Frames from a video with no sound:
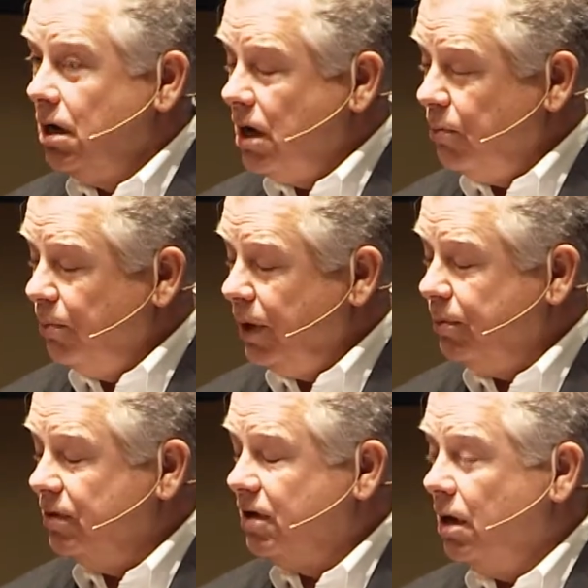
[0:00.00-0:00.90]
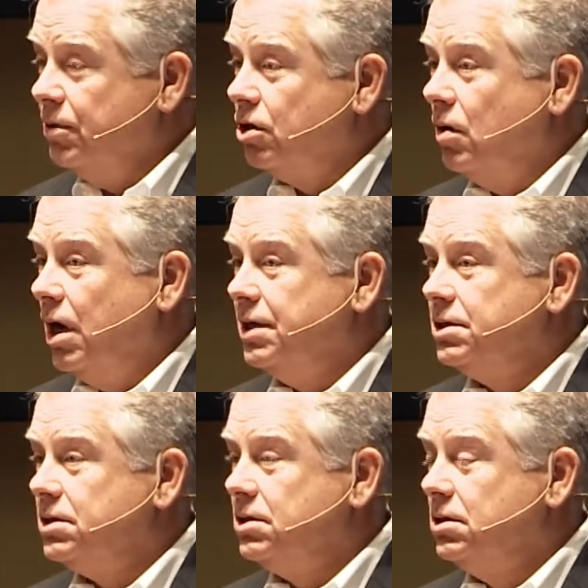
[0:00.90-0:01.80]
A couple people have come to
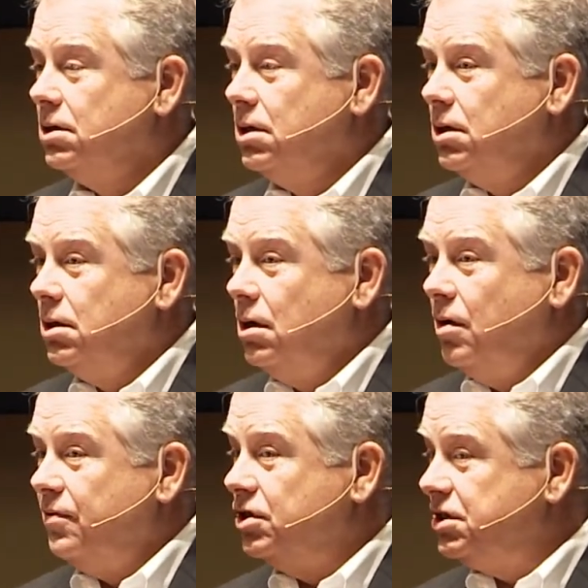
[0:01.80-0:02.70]
Christ. For